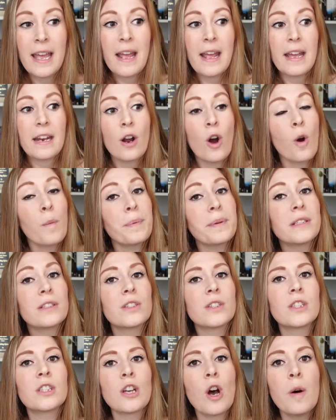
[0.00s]
it opens
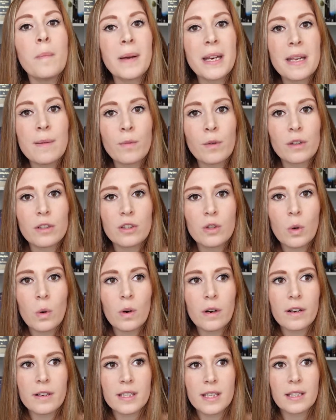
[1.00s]
so many more
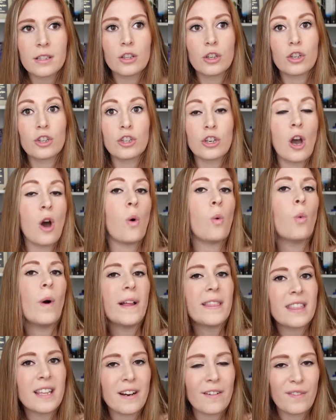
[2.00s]
doors to show
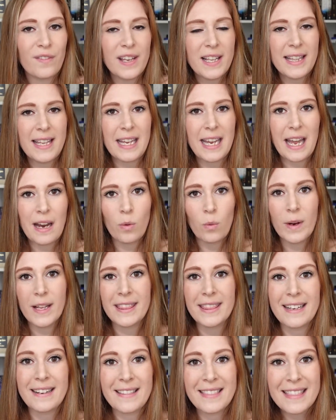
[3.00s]
what they're feeling and
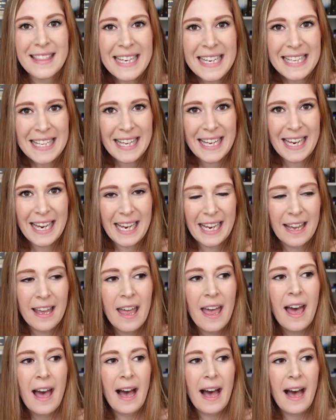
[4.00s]
what they're thinking,